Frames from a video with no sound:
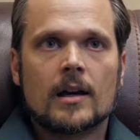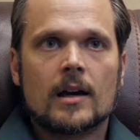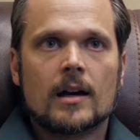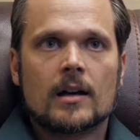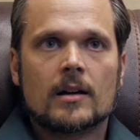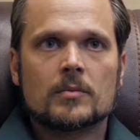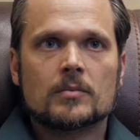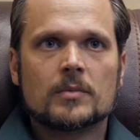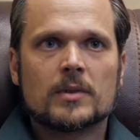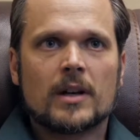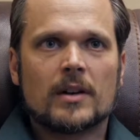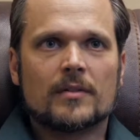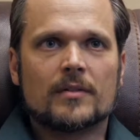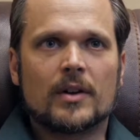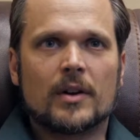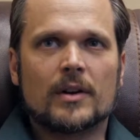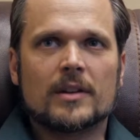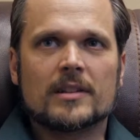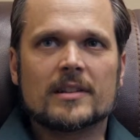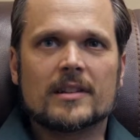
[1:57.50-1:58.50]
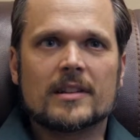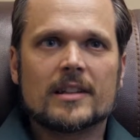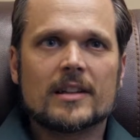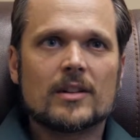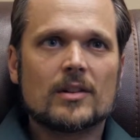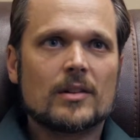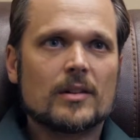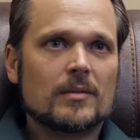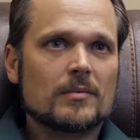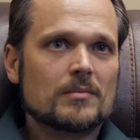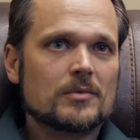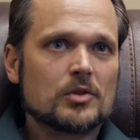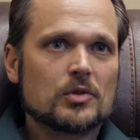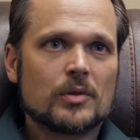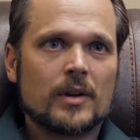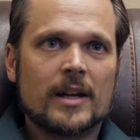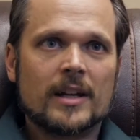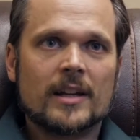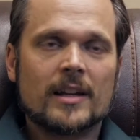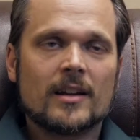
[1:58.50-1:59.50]
Got very little
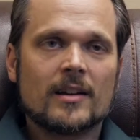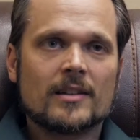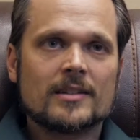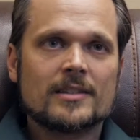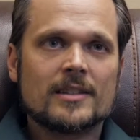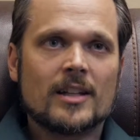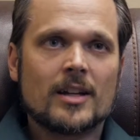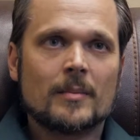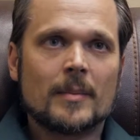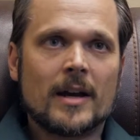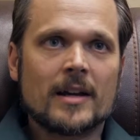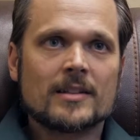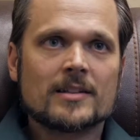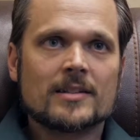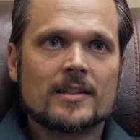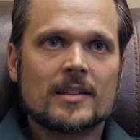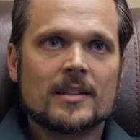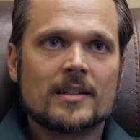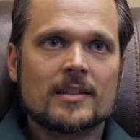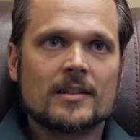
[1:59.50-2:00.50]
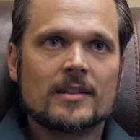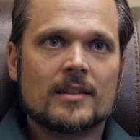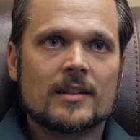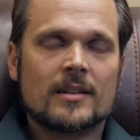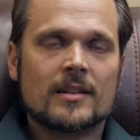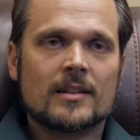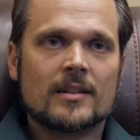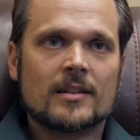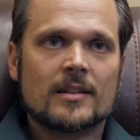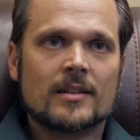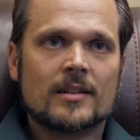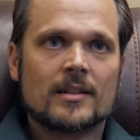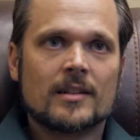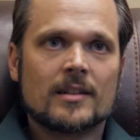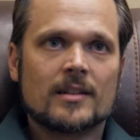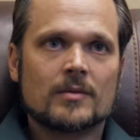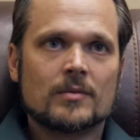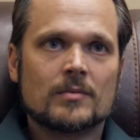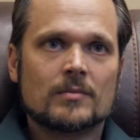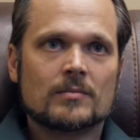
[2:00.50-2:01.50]
training on TMS
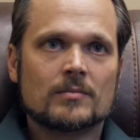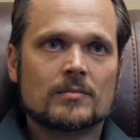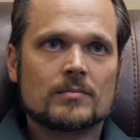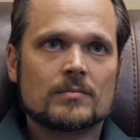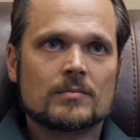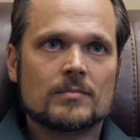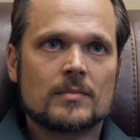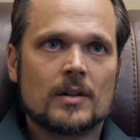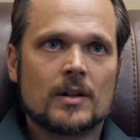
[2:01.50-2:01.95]
in